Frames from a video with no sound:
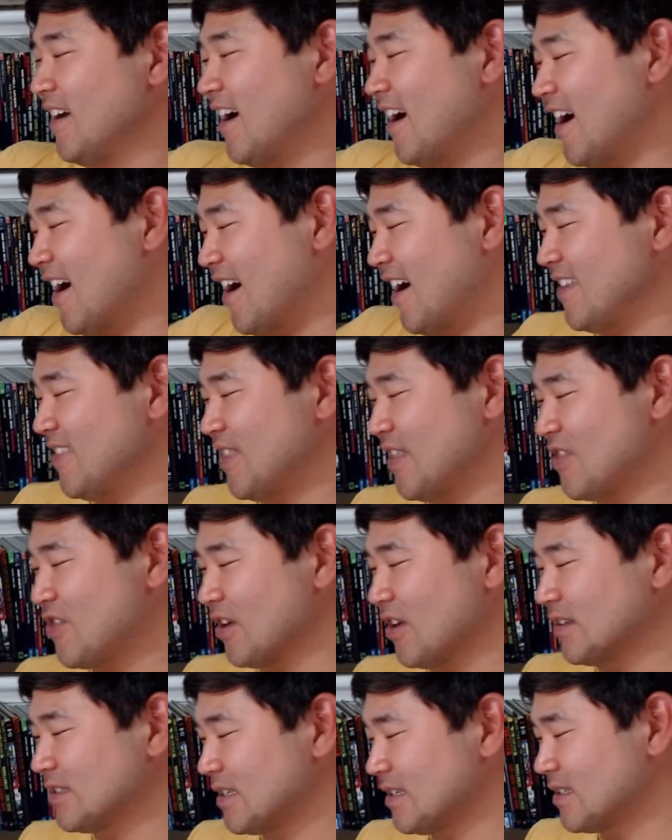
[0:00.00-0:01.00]
the
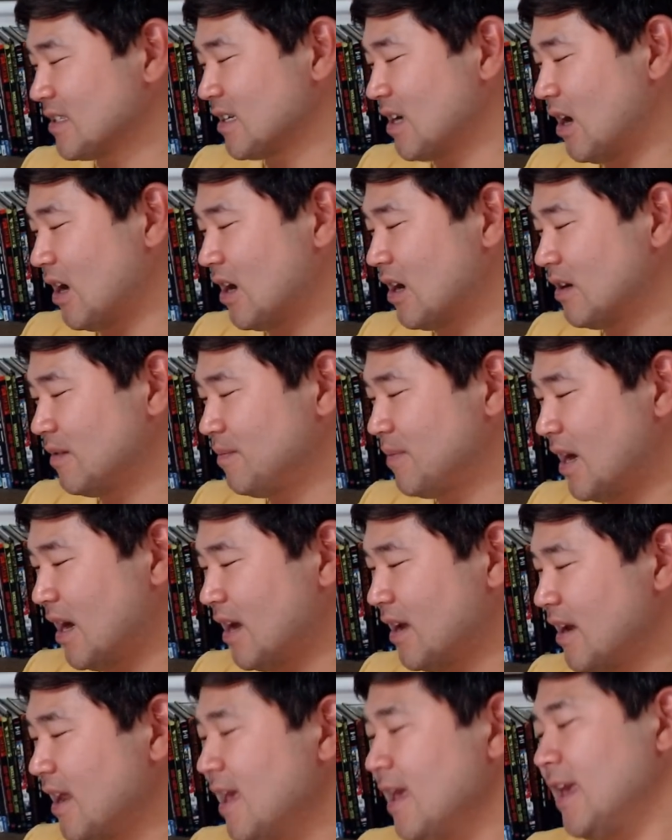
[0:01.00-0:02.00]
Justice card.
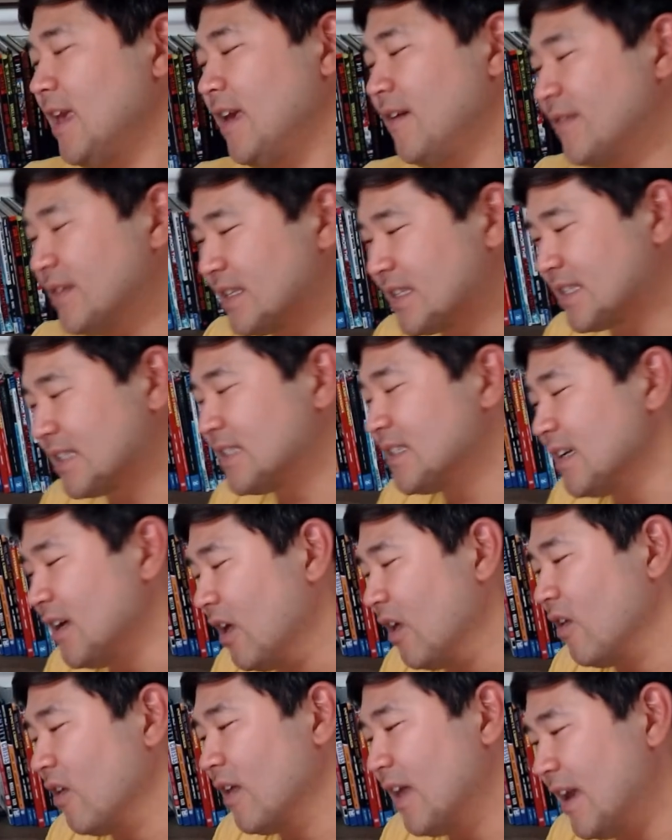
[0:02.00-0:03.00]
But even
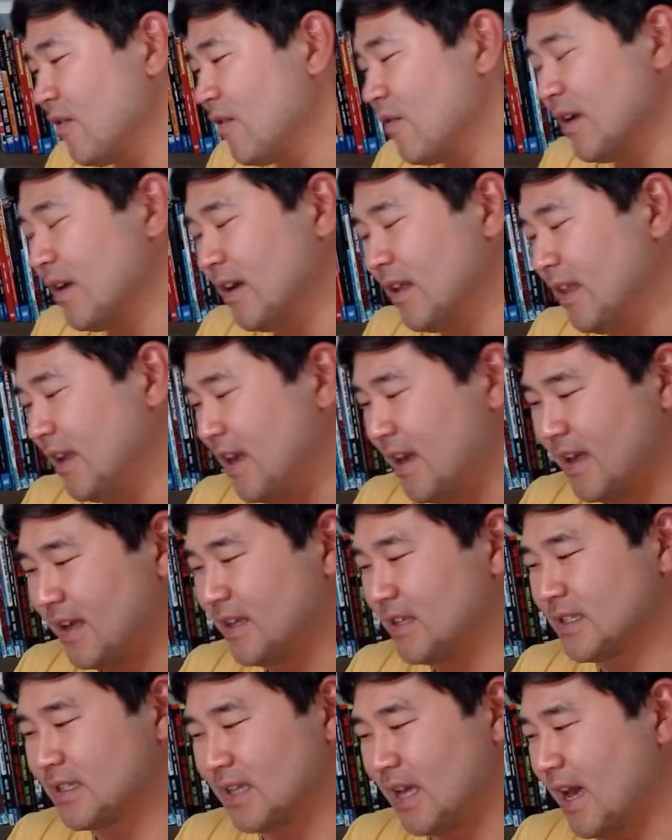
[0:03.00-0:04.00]
still, it really
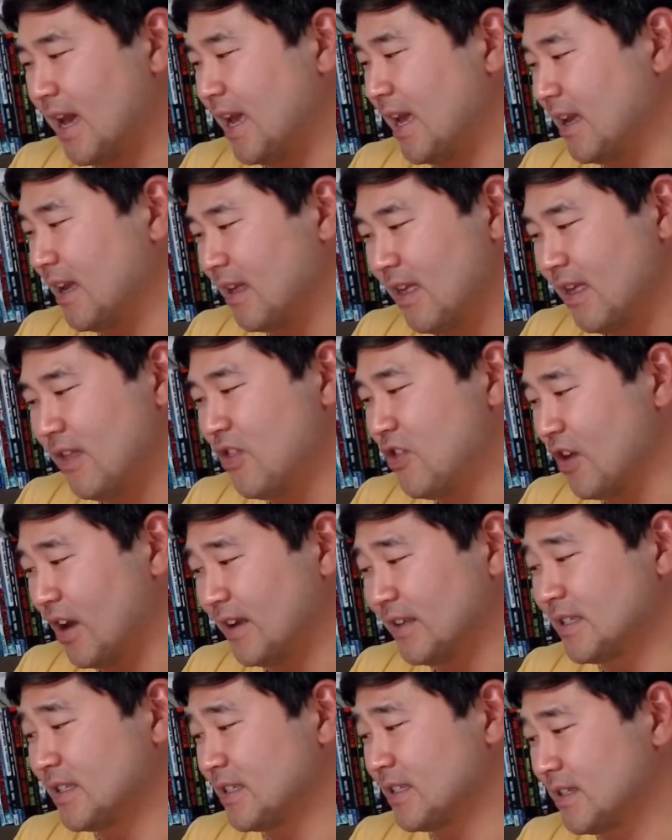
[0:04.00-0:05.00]
is like
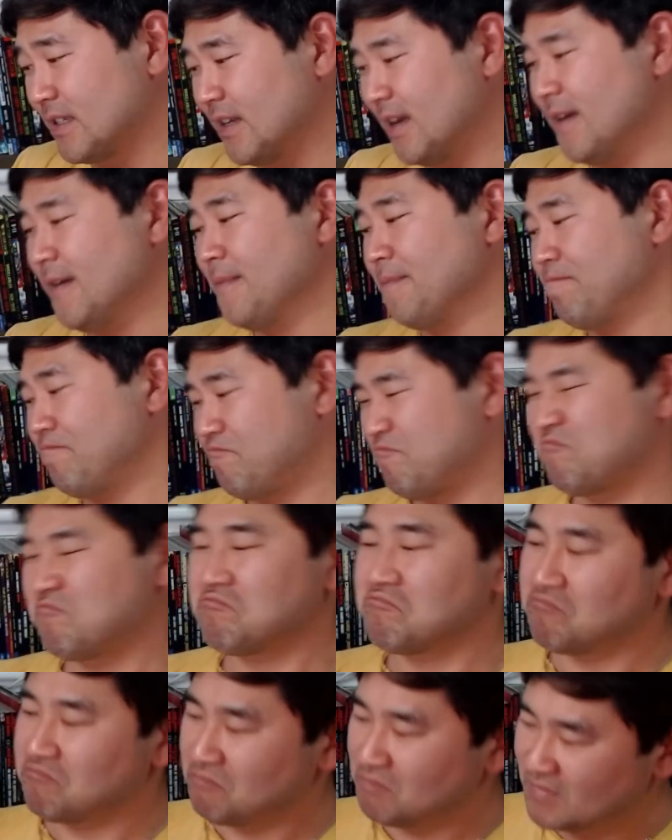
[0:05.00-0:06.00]
just
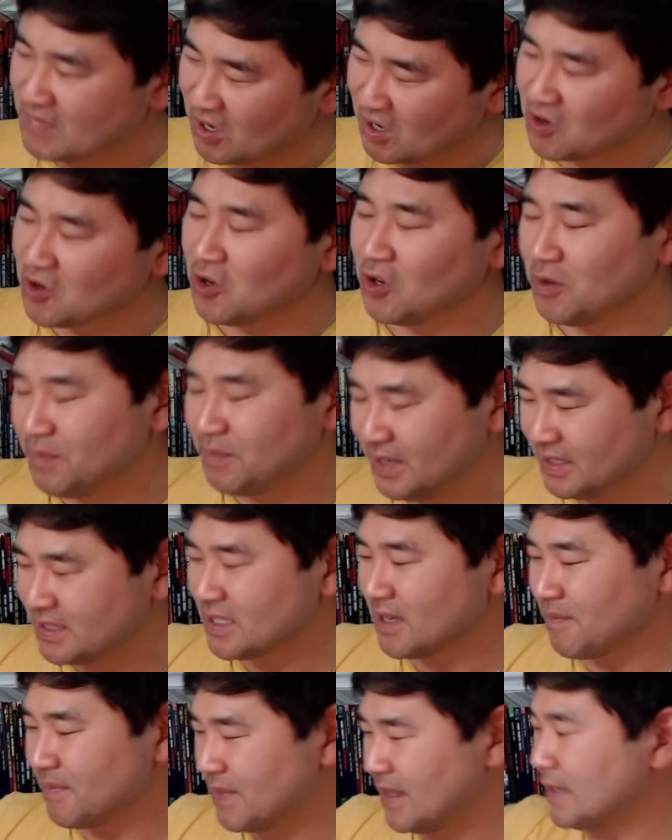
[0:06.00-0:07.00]
there could be
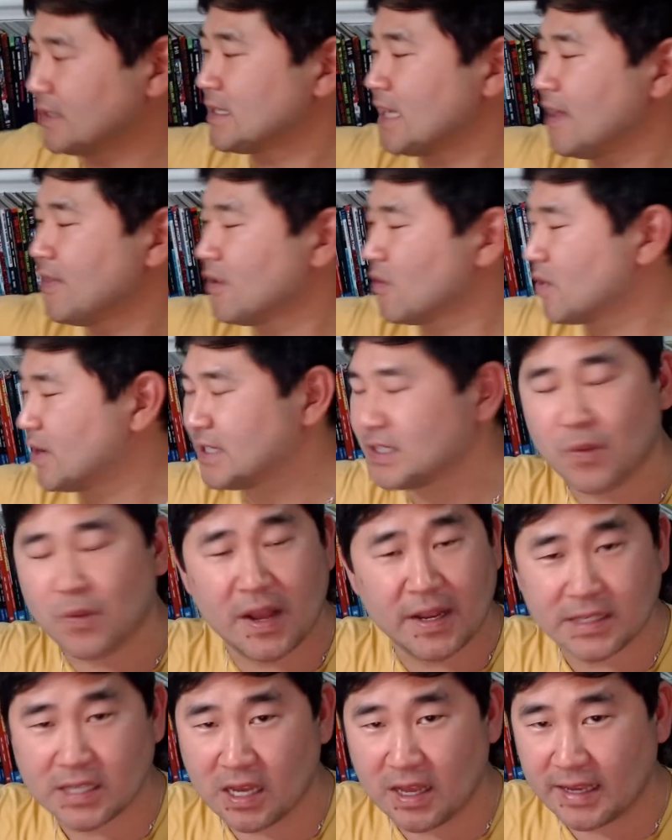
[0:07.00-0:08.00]
some things. And the reason
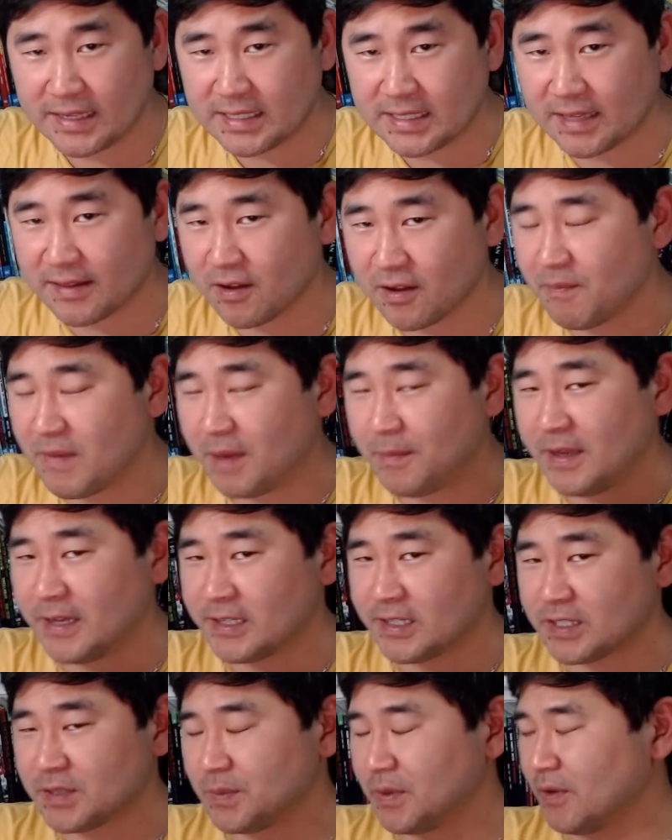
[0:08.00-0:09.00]
why I said there may be a
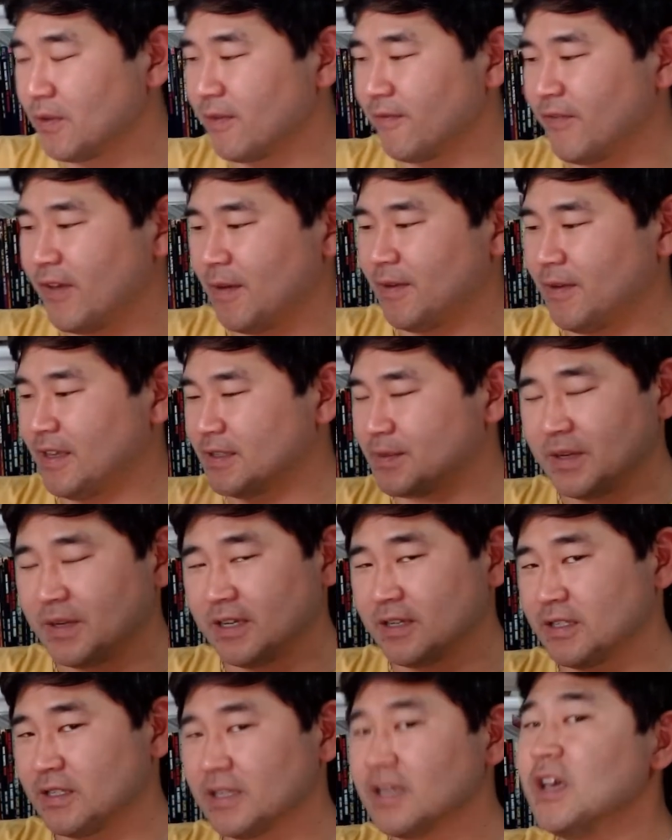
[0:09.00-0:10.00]
dispute in the family is
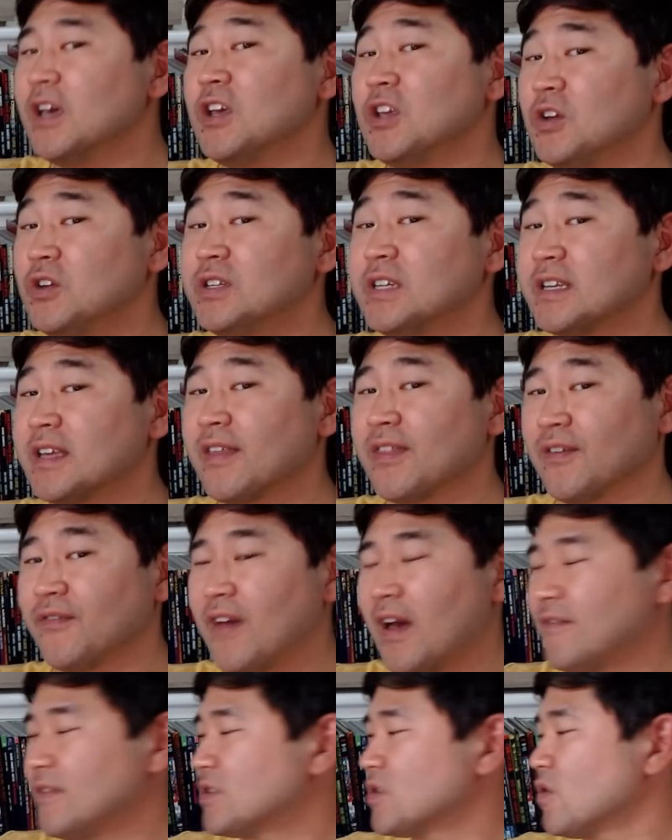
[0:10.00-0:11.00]
because you did get the
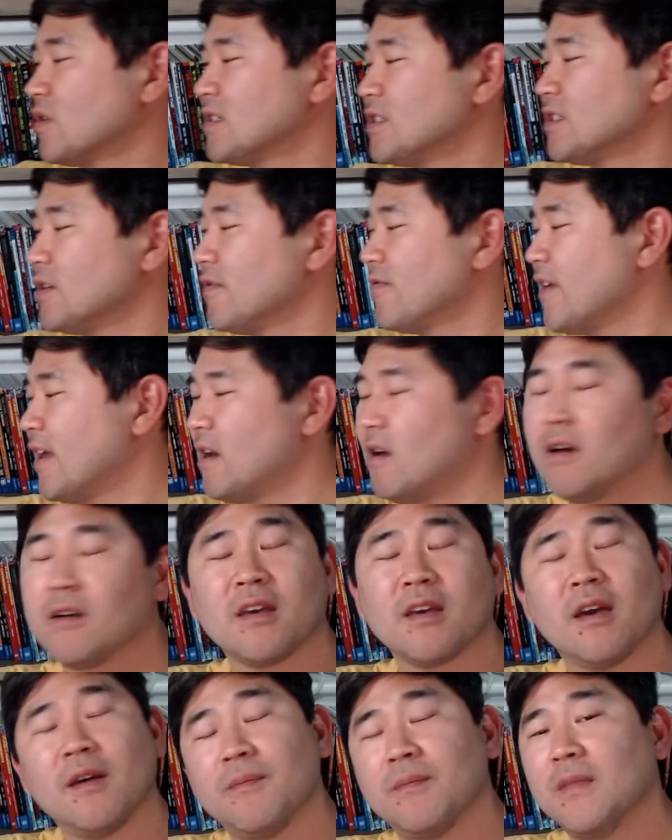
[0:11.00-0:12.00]
Five of Swords in your final
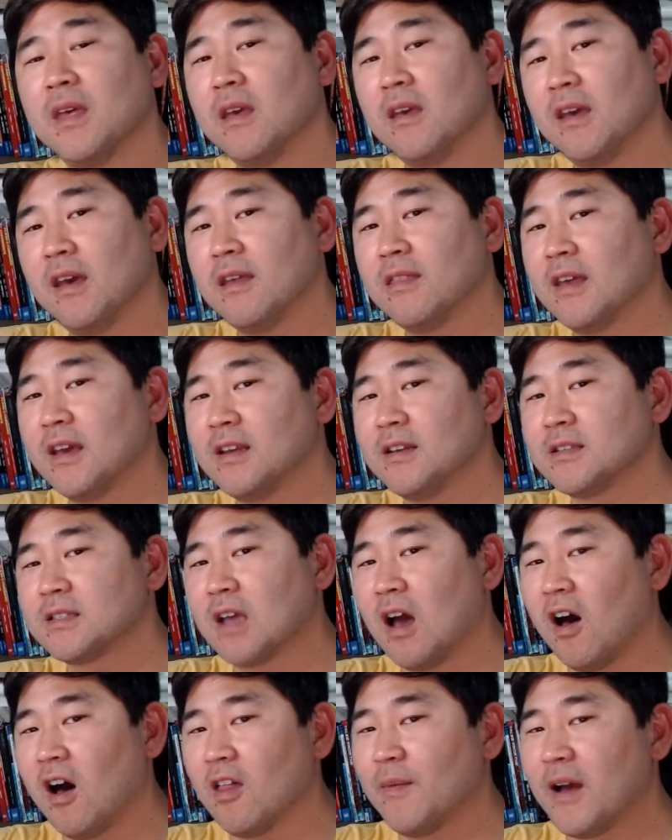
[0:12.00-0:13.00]
outcome, and that is
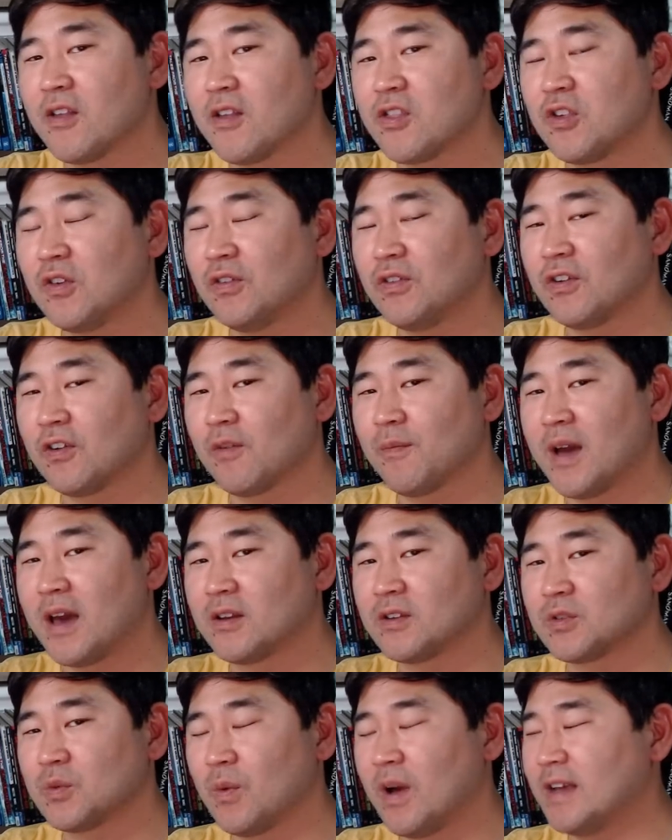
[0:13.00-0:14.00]
all about choosing your
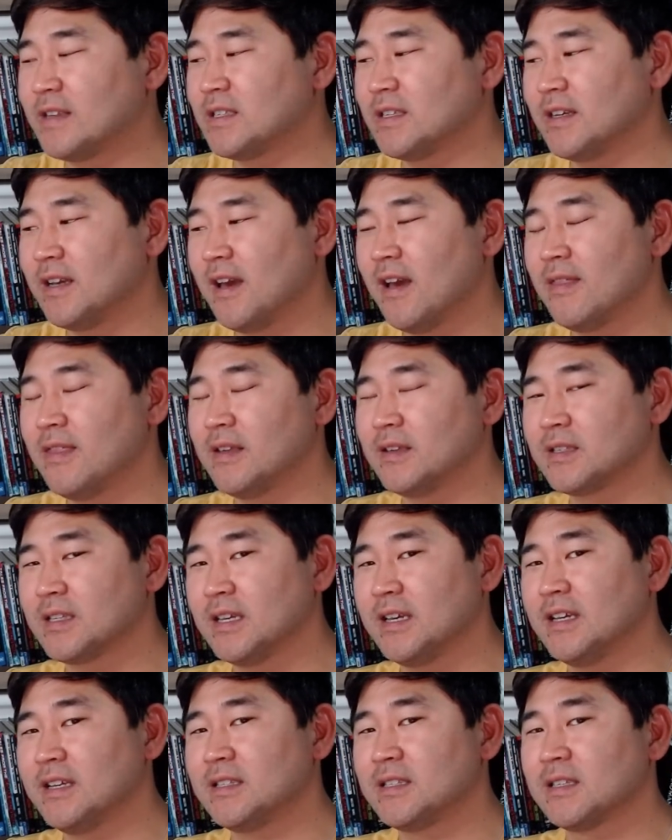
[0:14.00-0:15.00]
battles wisely. And this
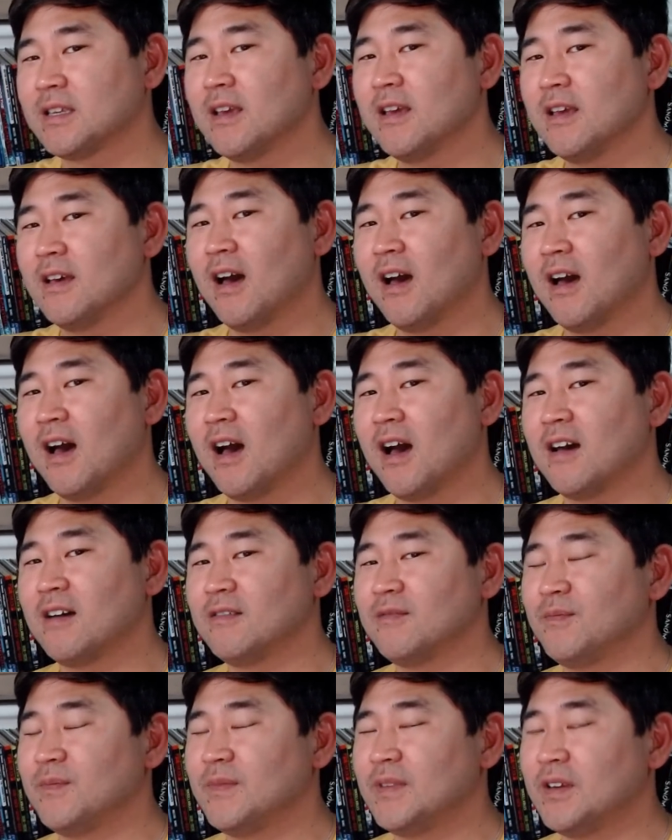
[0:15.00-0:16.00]
is
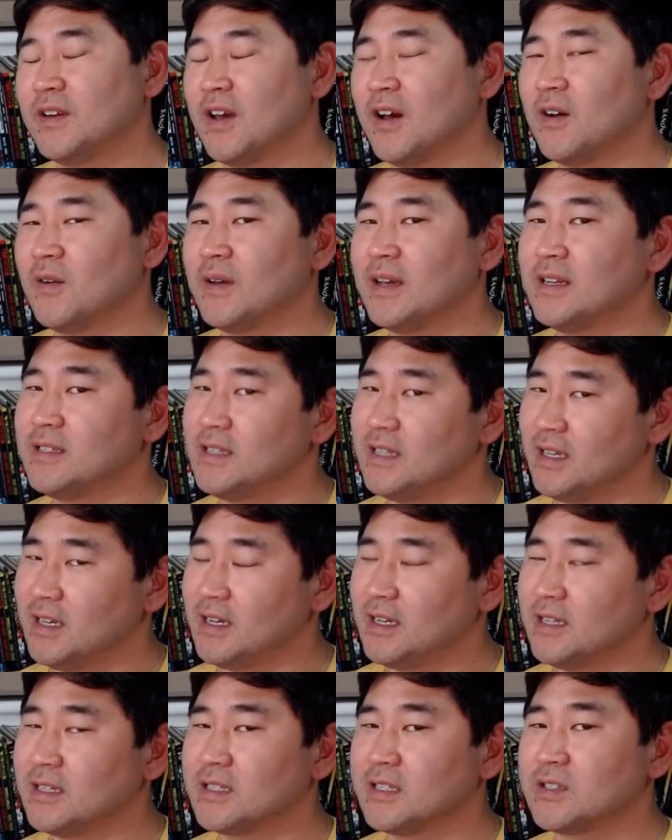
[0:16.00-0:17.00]
it
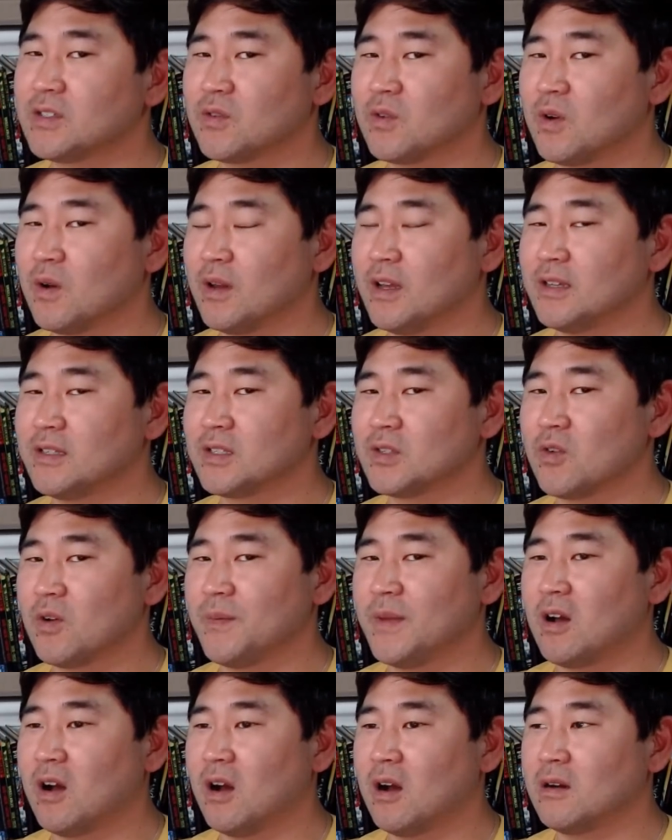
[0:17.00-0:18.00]
is a
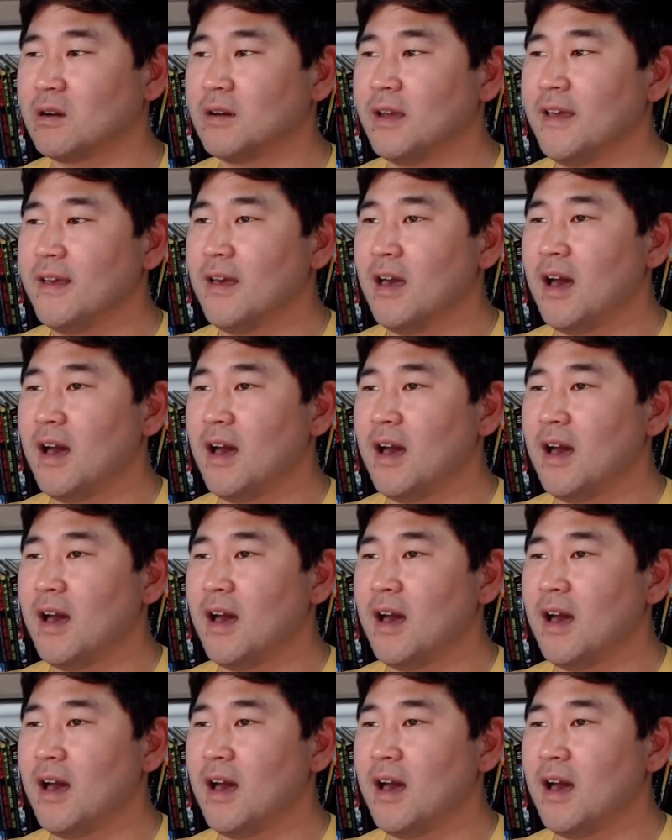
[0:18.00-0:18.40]
stormy card.